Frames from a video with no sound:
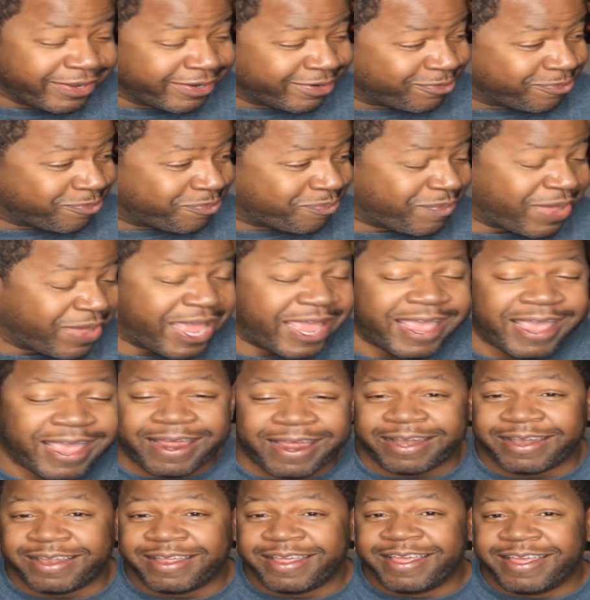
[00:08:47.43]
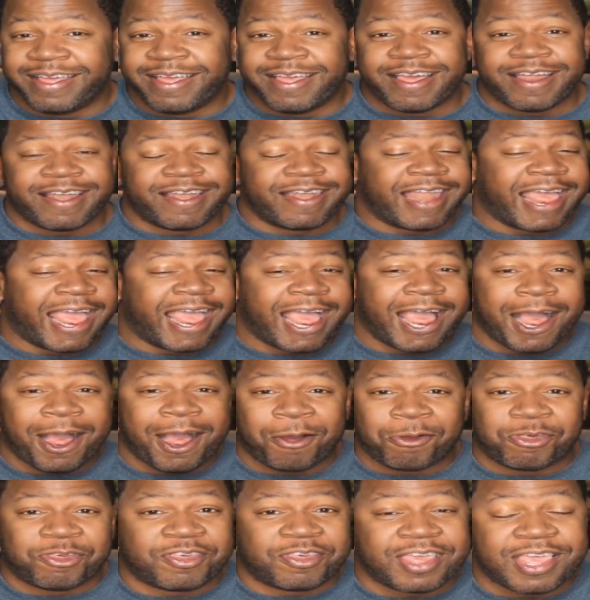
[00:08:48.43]
man. Now
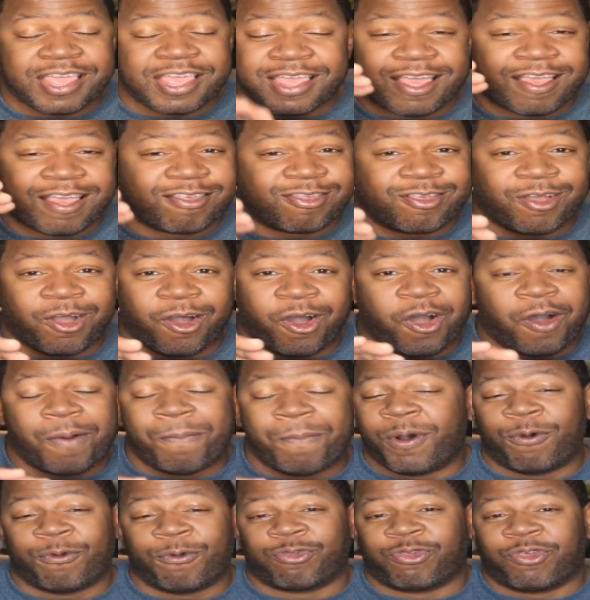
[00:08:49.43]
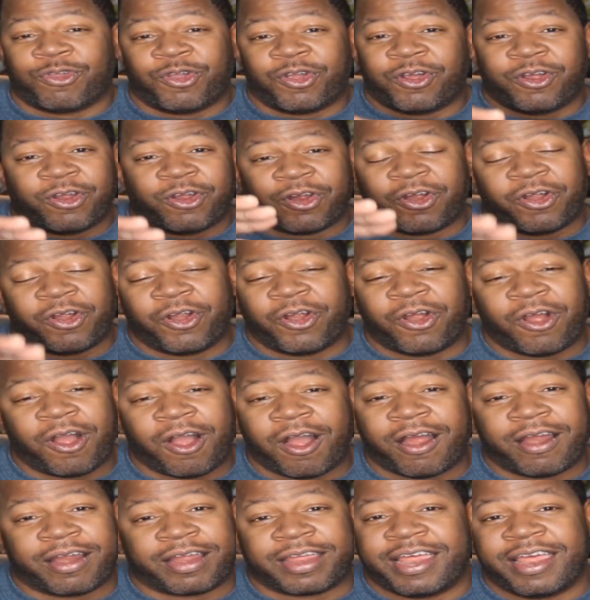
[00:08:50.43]
she is almost, her her
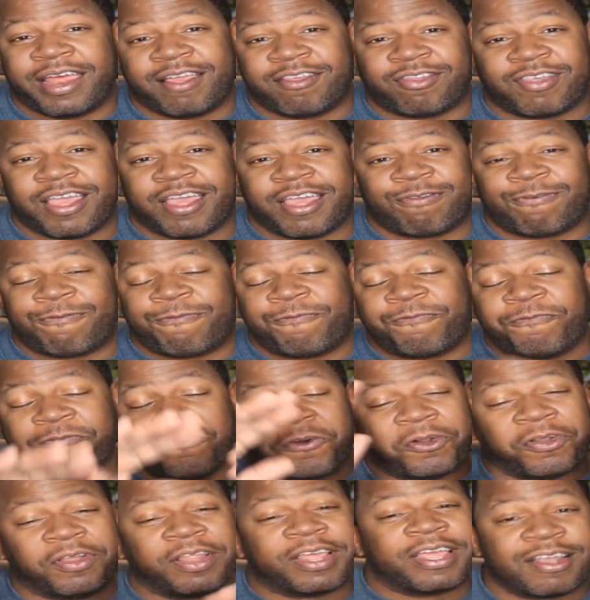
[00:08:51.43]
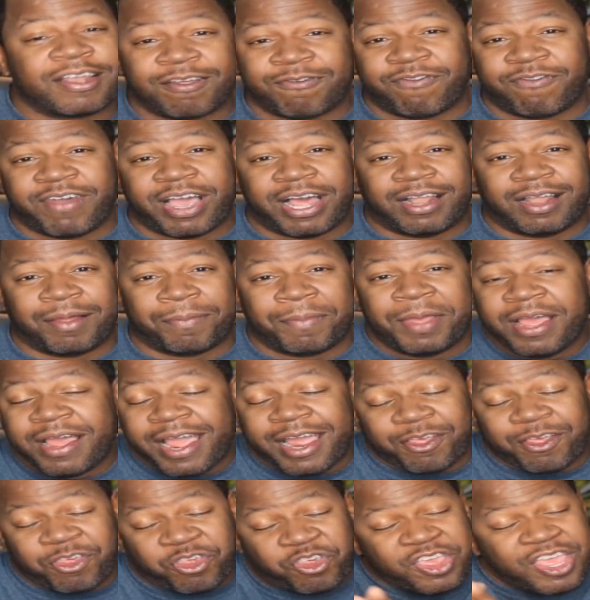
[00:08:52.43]
arc has, has fully developed,
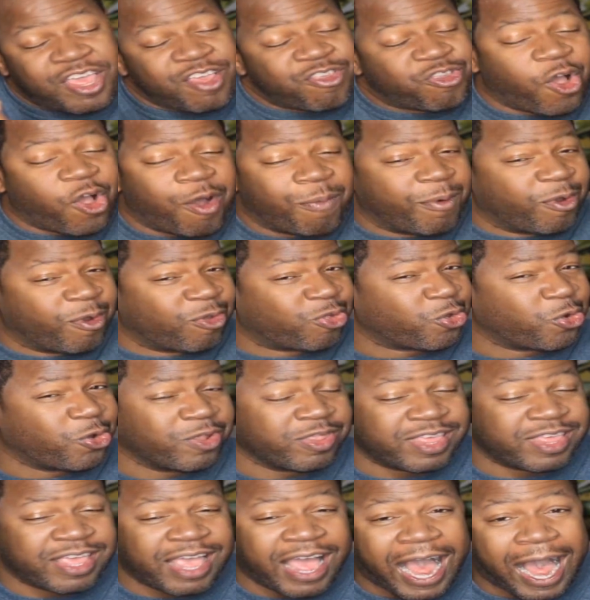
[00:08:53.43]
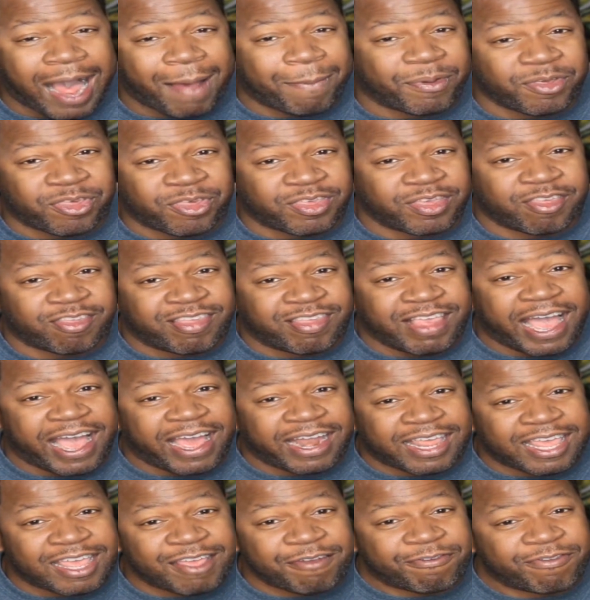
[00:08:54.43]
and she is almost on the opposite side,
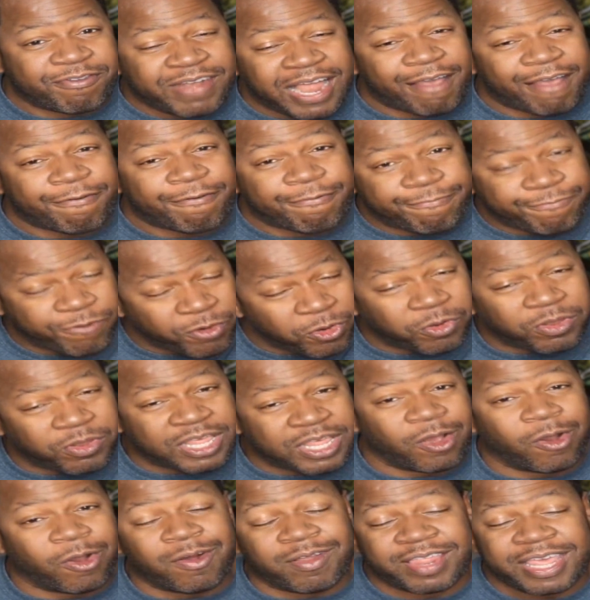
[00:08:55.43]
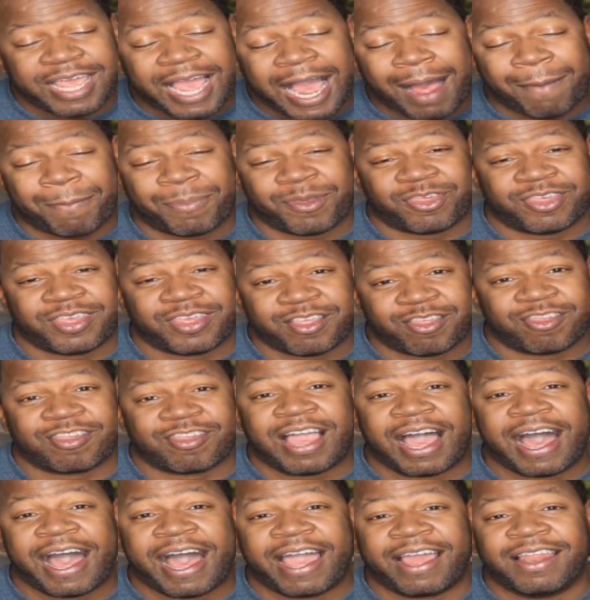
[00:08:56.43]
if not fully on the opposite
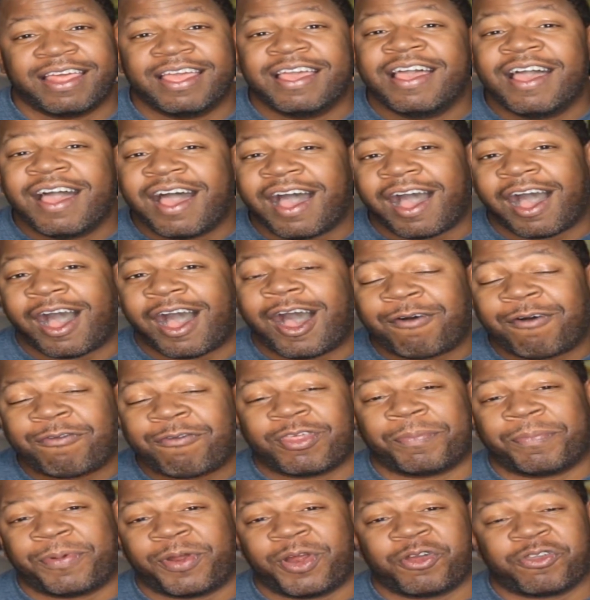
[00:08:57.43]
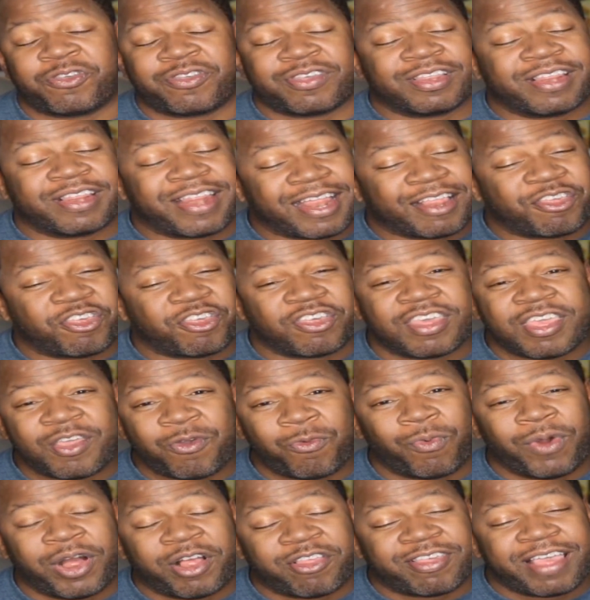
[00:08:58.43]
side, of the person that she
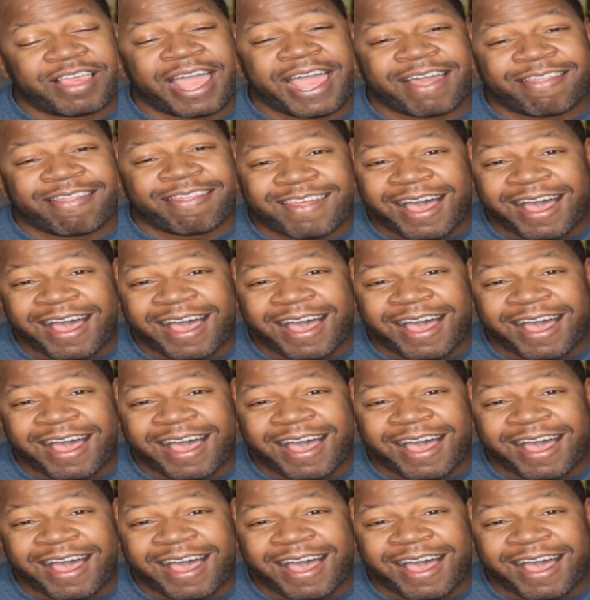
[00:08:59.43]
once had the